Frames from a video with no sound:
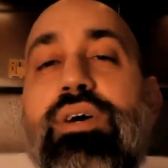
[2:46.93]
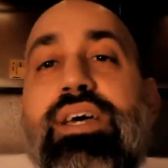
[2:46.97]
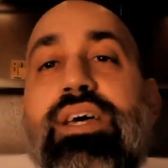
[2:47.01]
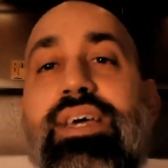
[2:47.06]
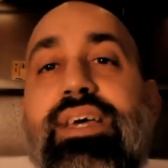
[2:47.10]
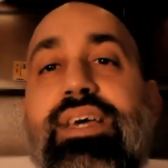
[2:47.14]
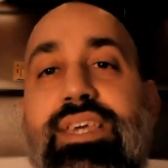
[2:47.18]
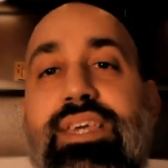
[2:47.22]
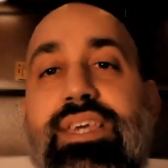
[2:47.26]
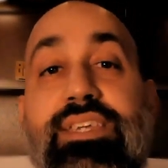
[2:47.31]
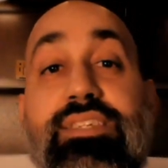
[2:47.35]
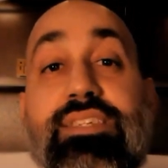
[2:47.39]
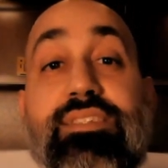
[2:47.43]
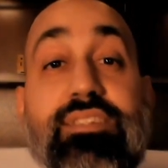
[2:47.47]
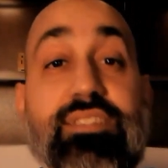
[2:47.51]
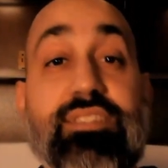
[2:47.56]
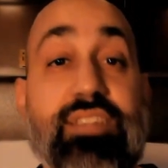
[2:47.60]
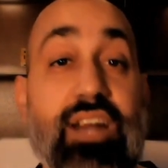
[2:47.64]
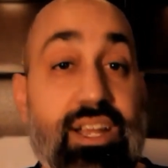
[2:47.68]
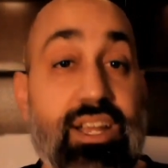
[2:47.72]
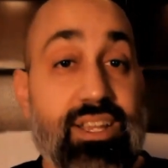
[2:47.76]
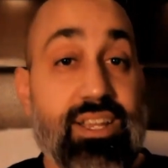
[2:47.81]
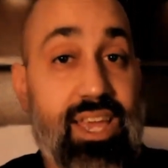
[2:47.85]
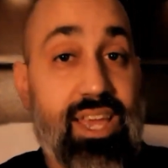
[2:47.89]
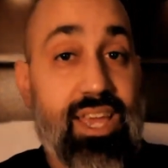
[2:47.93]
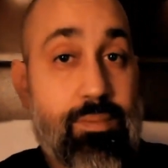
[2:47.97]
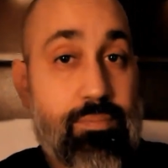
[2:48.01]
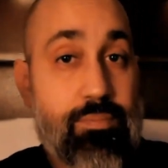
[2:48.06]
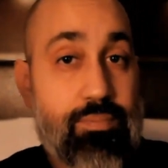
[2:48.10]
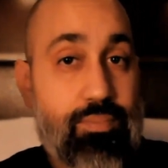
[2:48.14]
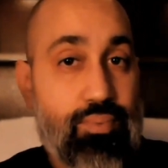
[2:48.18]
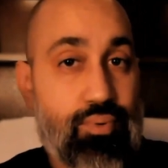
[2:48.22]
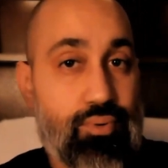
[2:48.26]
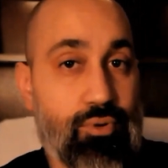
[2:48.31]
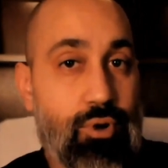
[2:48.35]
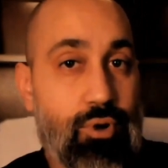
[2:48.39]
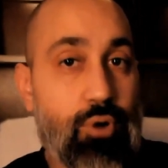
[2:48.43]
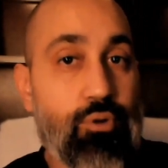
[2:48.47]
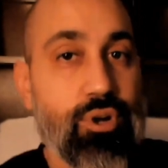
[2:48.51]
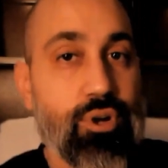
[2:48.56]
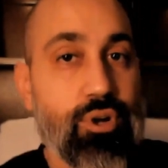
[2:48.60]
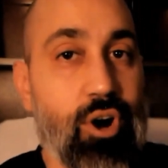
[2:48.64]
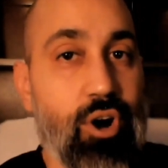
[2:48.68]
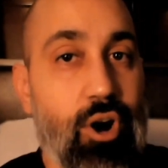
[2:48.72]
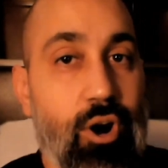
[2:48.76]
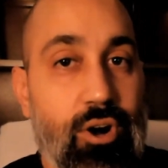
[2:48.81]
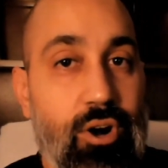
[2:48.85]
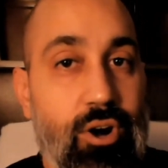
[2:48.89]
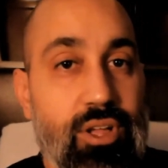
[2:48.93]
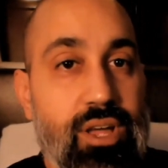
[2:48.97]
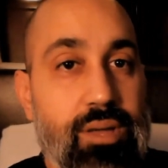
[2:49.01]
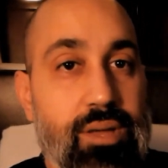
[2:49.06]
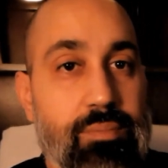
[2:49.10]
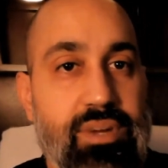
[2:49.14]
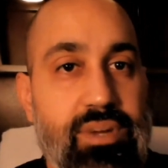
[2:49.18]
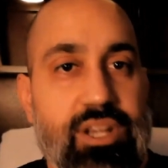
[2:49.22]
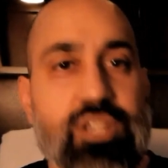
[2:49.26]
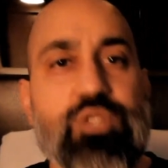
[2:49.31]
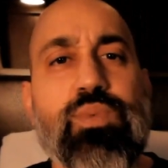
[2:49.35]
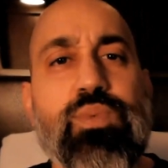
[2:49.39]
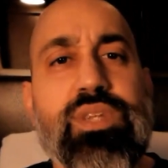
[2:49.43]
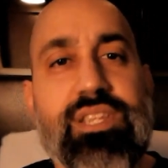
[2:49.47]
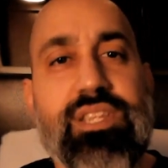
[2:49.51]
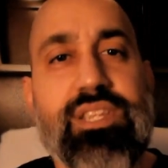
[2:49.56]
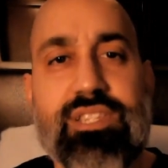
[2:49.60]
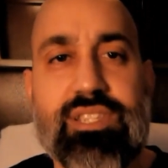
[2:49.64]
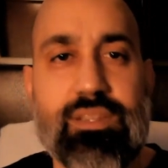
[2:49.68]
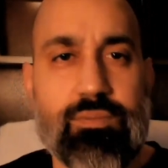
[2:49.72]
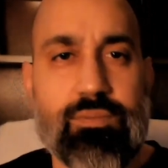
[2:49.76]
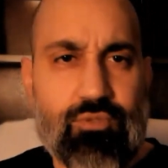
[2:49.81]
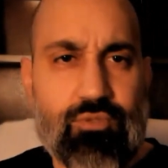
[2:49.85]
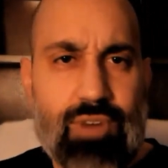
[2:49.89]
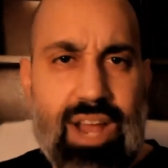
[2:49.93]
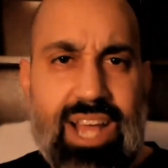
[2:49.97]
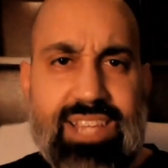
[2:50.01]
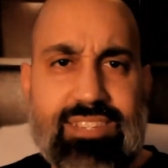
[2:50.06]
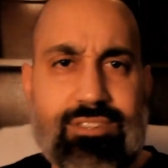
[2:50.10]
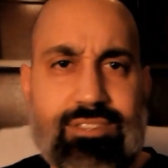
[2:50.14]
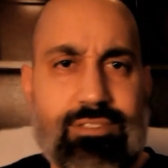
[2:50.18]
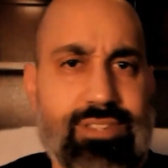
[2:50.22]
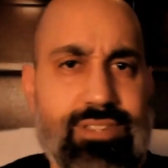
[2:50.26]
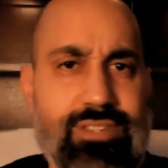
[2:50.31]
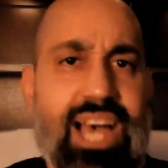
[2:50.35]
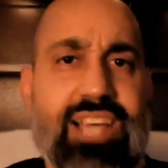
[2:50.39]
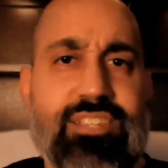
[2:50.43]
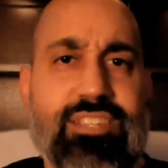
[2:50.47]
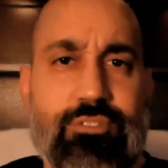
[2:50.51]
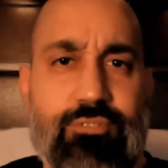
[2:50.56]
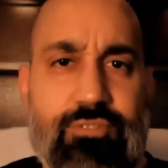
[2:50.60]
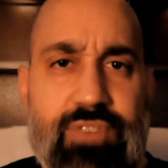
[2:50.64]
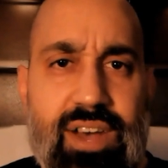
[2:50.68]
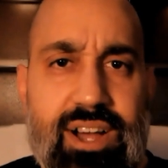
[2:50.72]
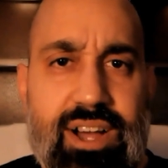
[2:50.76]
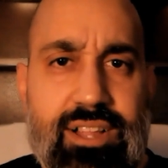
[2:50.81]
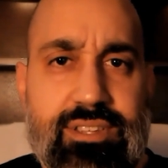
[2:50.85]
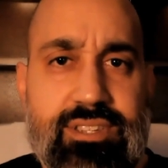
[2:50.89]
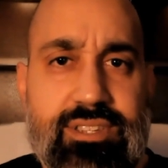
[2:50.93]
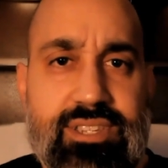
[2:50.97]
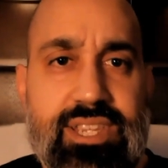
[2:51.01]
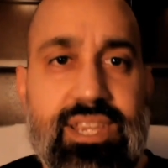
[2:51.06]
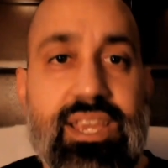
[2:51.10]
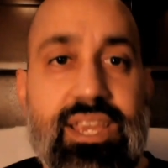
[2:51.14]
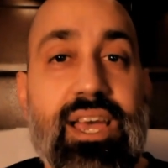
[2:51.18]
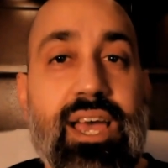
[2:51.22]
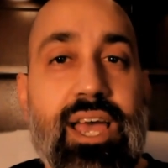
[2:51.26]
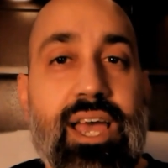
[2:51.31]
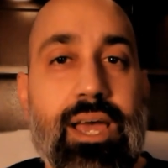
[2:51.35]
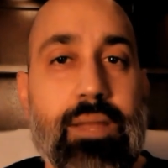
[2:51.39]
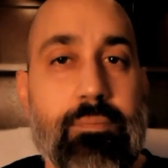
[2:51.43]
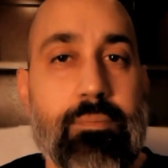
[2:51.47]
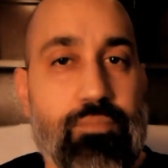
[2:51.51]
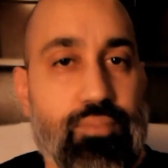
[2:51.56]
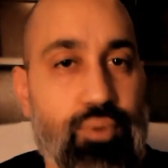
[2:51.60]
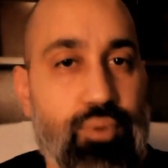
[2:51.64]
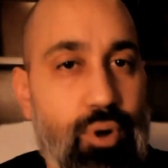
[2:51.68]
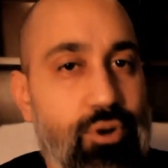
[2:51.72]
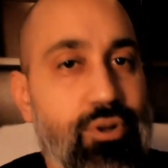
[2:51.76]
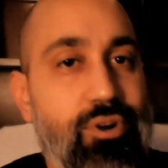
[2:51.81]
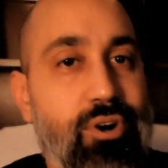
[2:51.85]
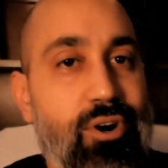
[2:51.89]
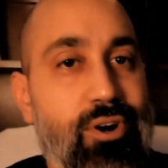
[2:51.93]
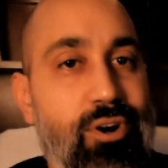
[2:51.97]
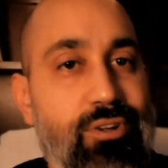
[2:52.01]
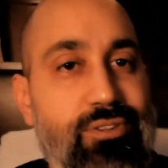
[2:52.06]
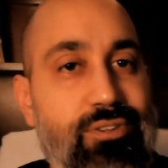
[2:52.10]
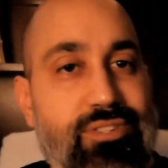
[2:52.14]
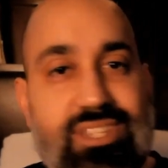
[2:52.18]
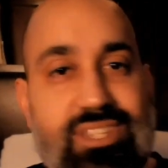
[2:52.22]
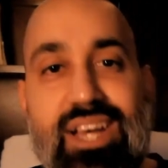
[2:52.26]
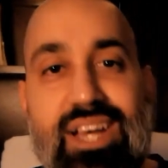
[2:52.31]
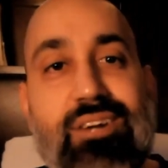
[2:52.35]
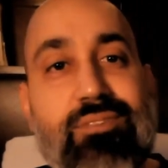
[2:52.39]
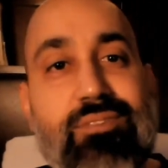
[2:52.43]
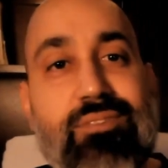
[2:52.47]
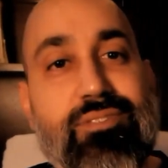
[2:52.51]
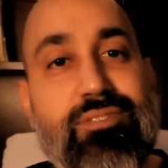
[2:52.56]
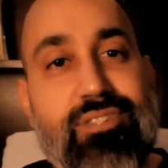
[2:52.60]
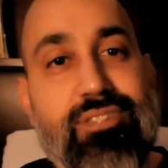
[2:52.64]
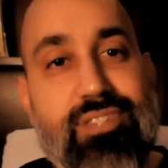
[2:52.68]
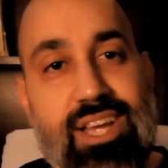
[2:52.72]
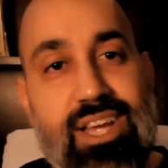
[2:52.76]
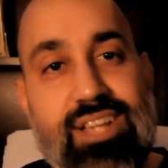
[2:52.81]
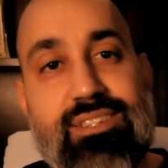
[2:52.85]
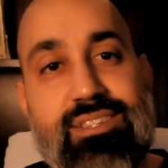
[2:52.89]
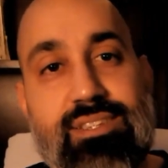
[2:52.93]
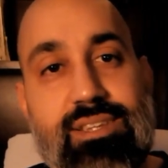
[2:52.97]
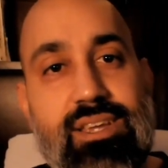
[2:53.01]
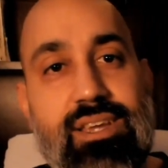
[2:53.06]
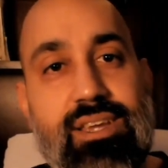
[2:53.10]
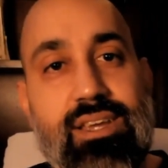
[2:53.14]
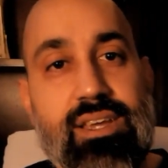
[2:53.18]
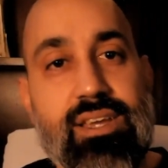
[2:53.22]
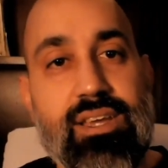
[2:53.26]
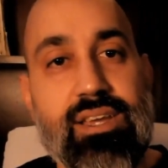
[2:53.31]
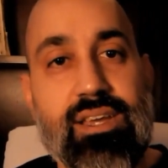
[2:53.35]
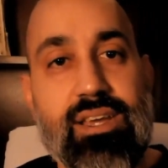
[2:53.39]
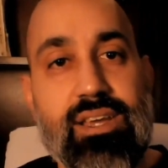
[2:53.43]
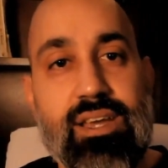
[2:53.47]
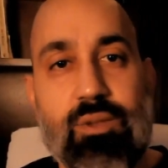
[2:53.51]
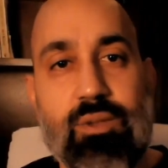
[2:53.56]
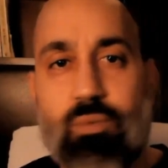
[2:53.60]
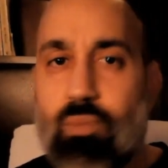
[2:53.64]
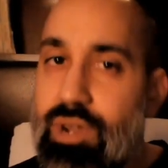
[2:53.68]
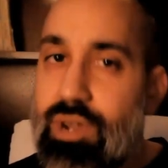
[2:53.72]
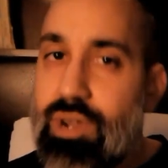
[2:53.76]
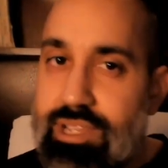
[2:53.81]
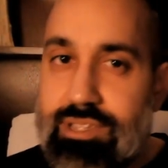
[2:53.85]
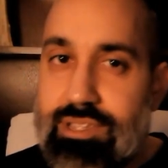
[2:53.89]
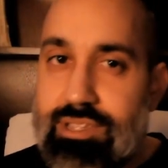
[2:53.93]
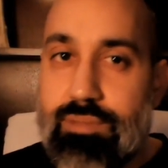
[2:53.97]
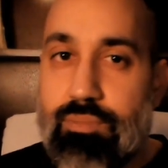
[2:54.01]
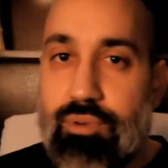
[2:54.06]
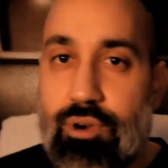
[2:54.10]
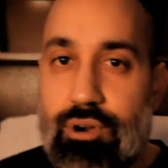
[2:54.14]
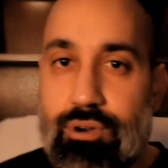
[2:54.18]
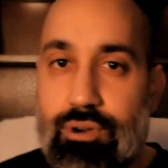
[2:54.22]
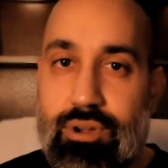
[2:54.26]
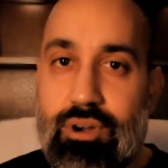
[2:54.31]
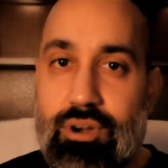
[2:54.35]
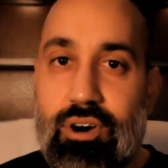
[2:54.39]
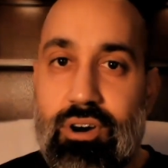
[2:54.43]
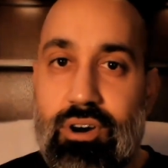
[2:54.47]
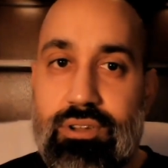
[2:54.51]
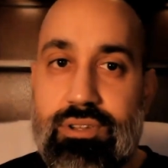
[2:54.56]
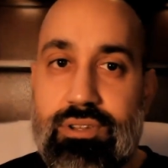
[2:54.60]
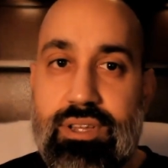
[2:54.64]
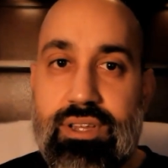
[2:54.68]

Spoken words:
He's designed a protocol because we need some razzle-dazzle fallacy, and protocol sounds sexy. And what is the protocol?